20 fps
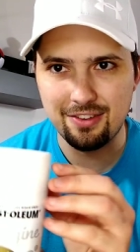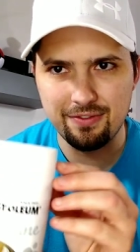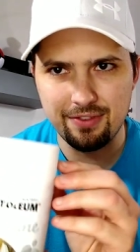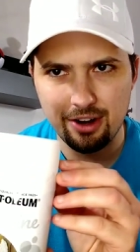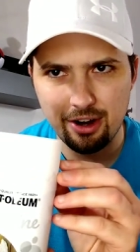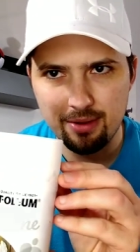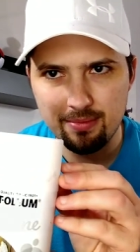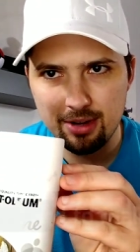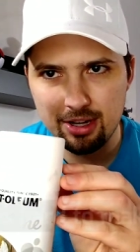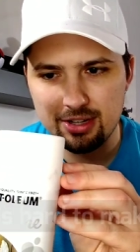
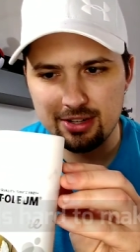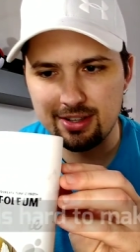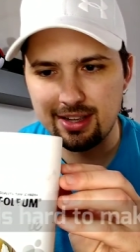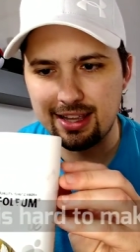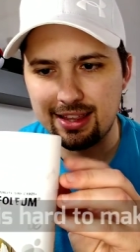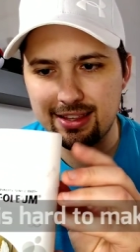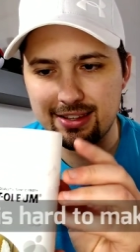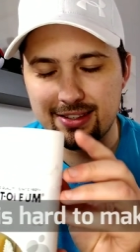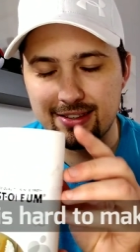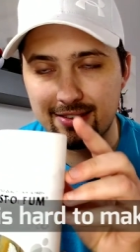Very much
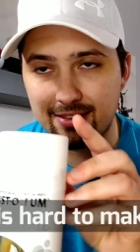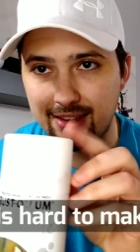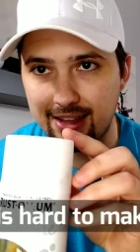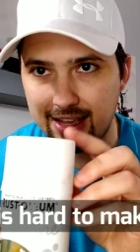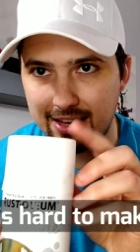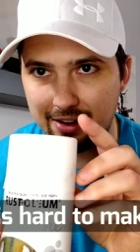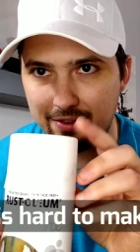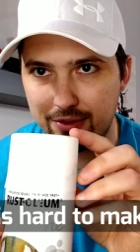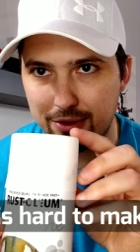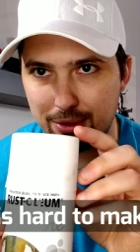like this
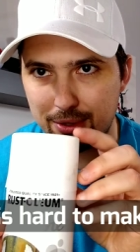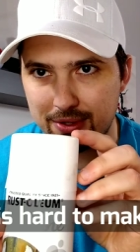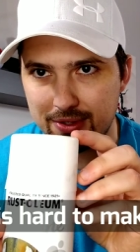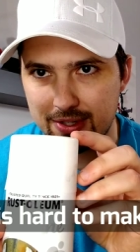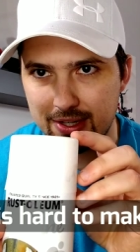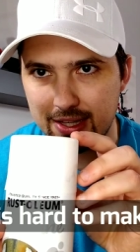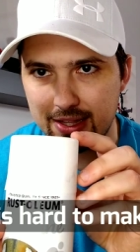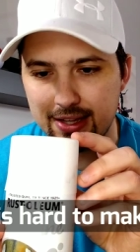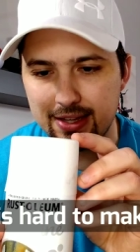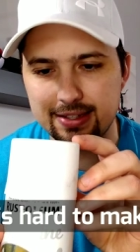lid, if you can
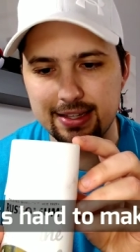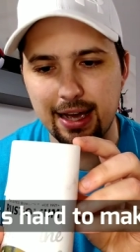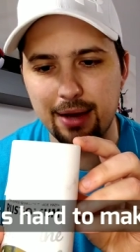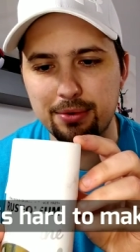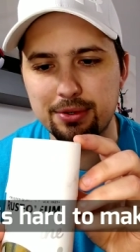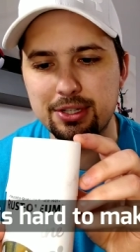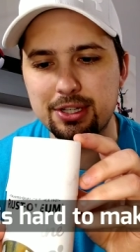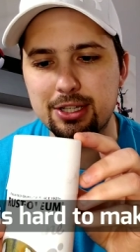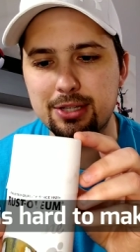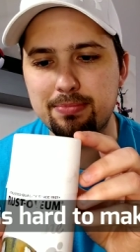see this. I
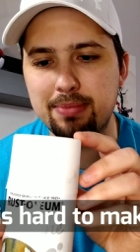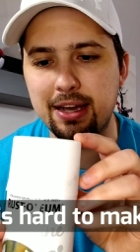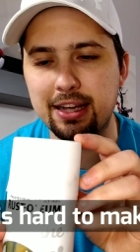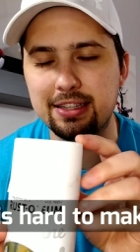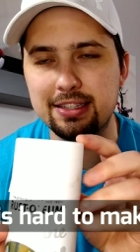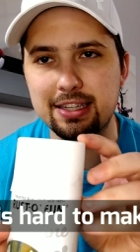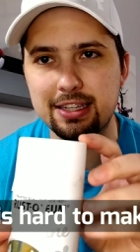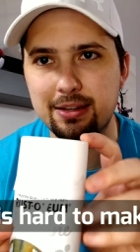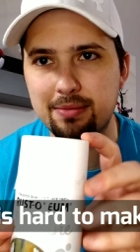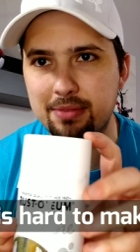was
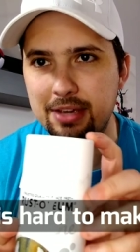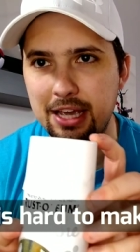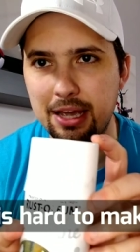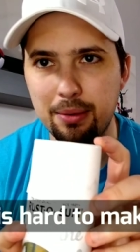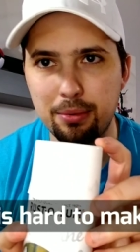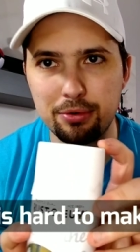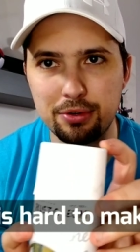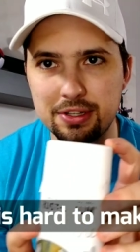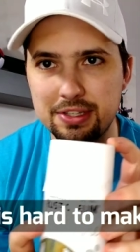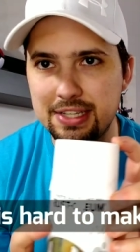expecting to be
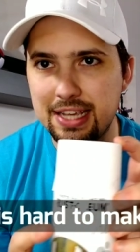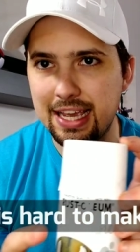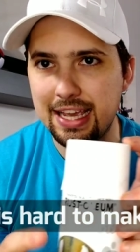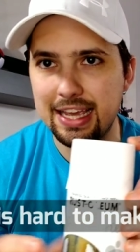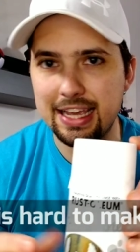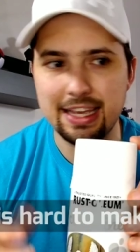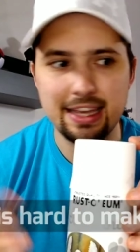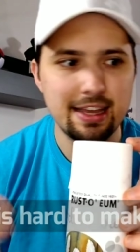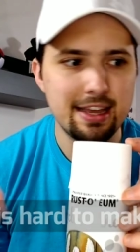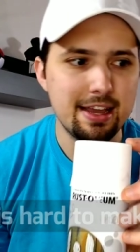able to
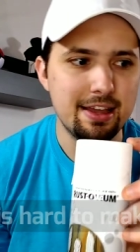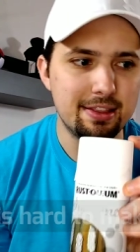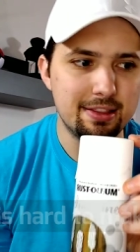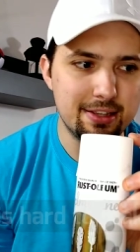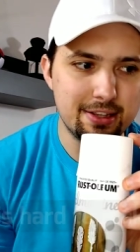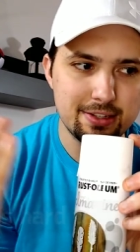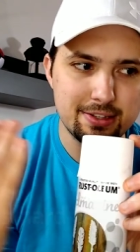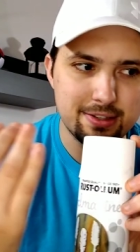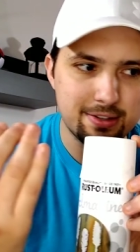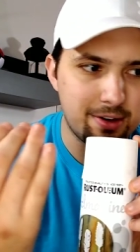take
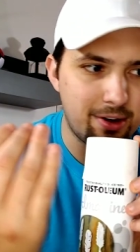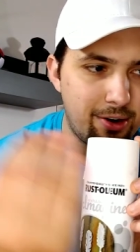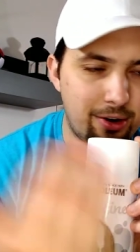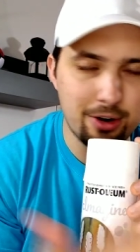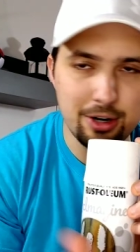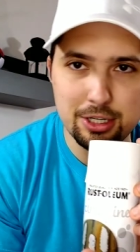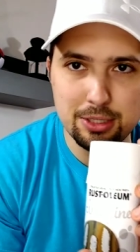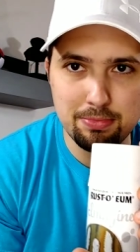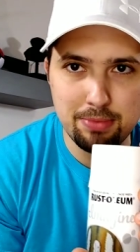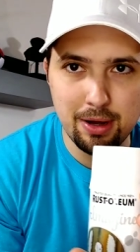this
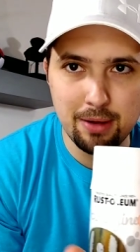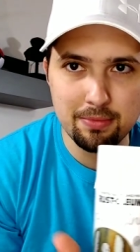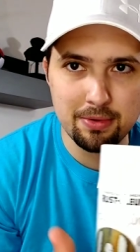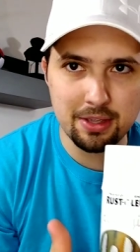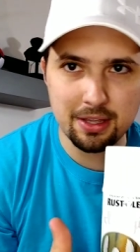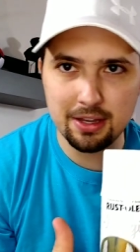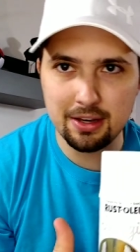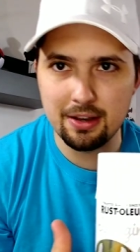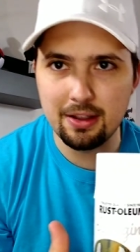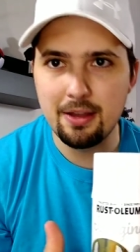orange
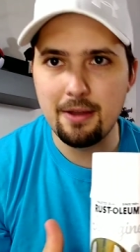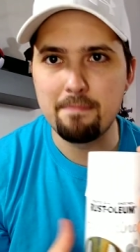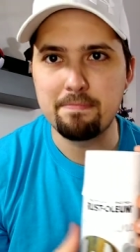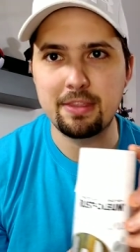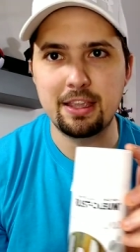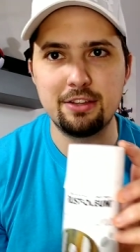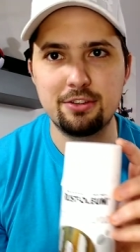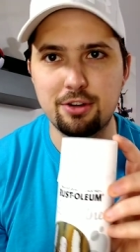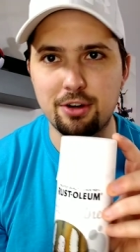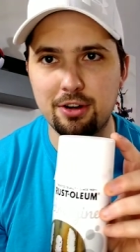pumpkin
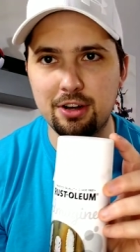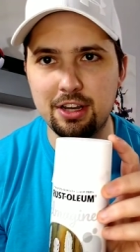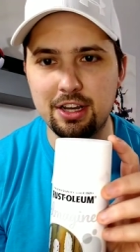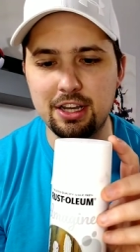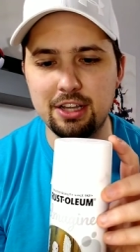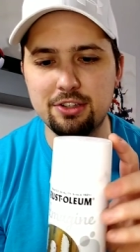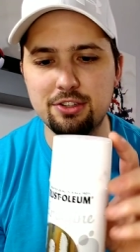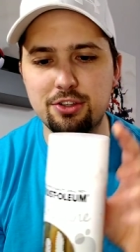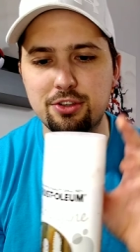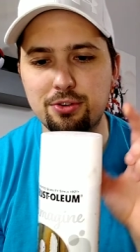and turn it
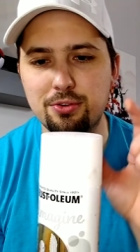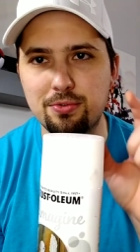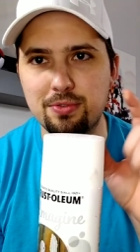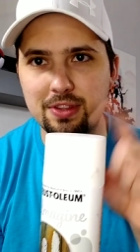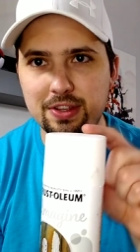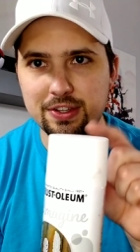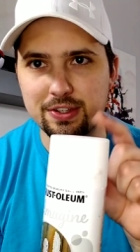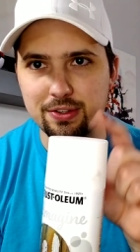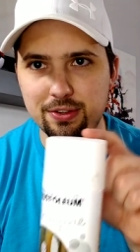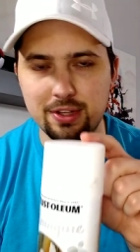into
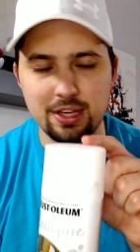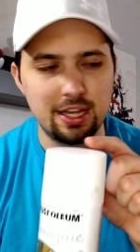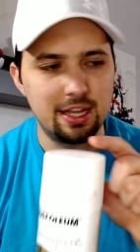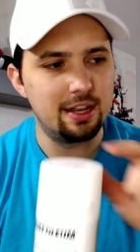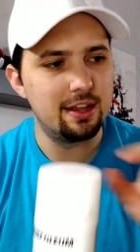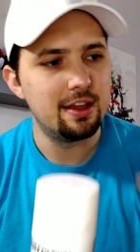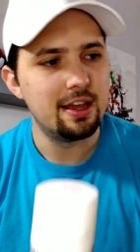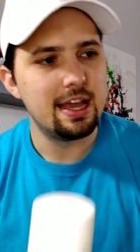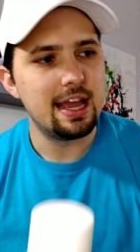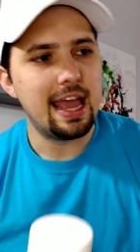this
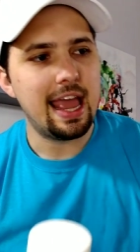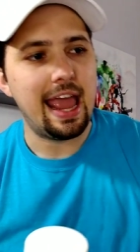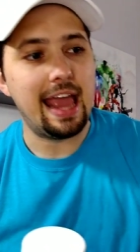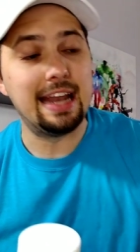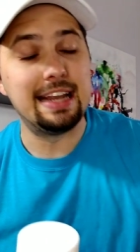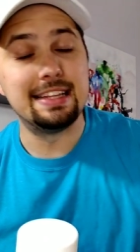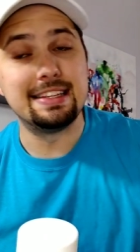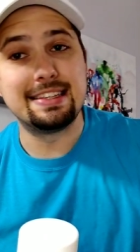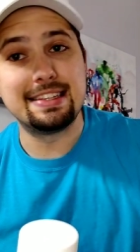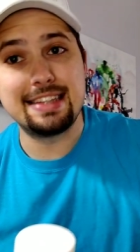lid. And
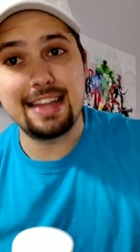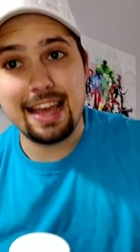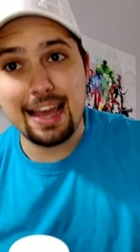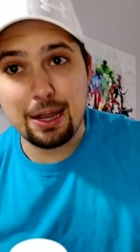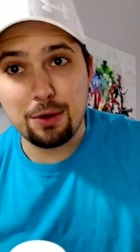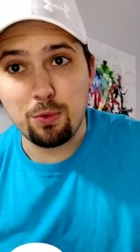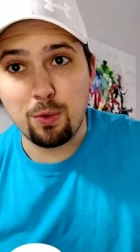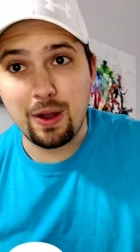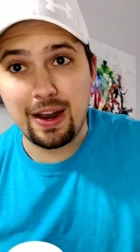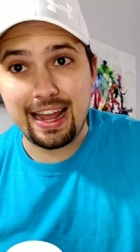
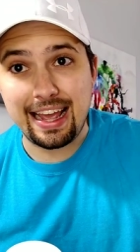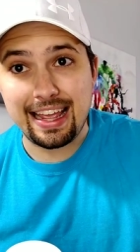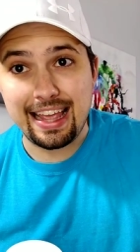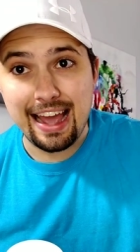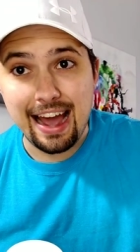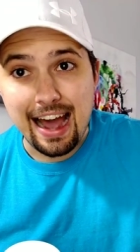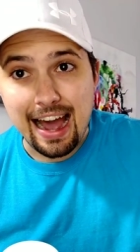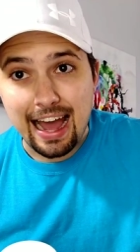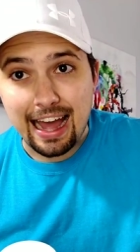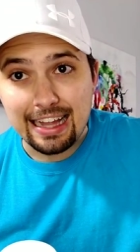instead, what I
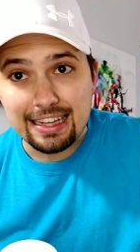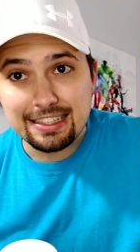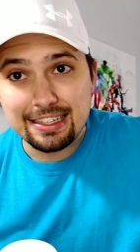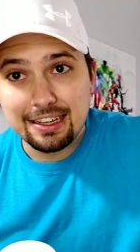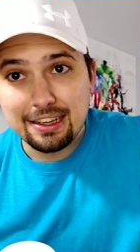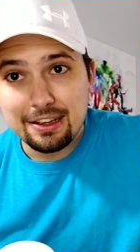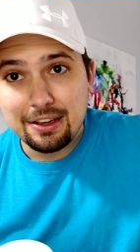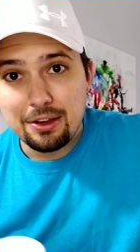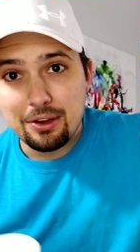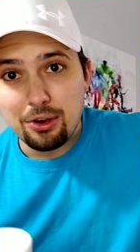got
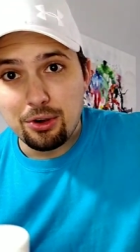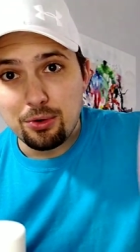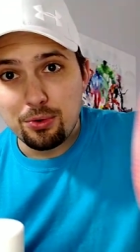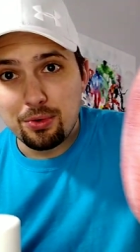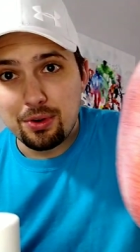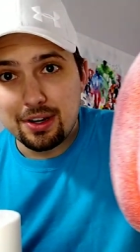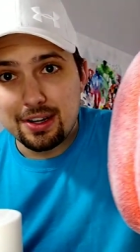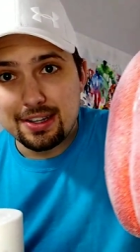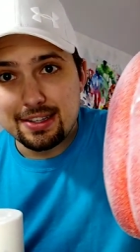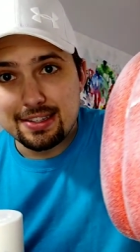
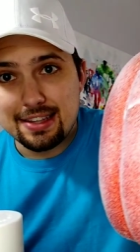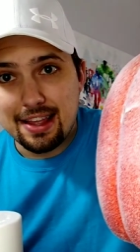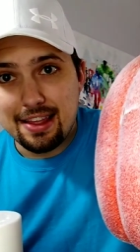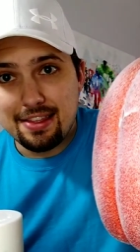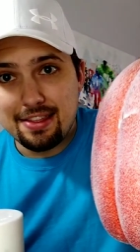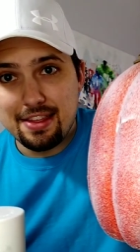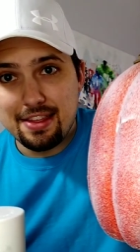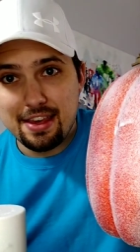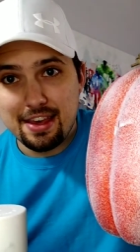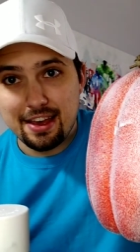was
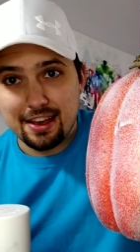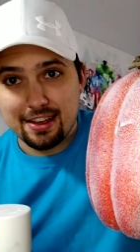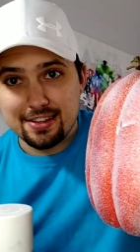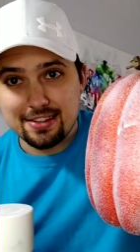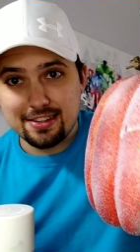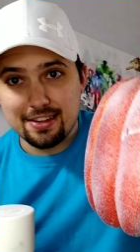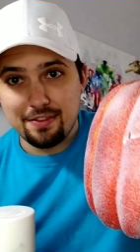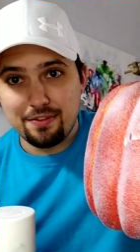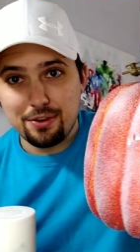this.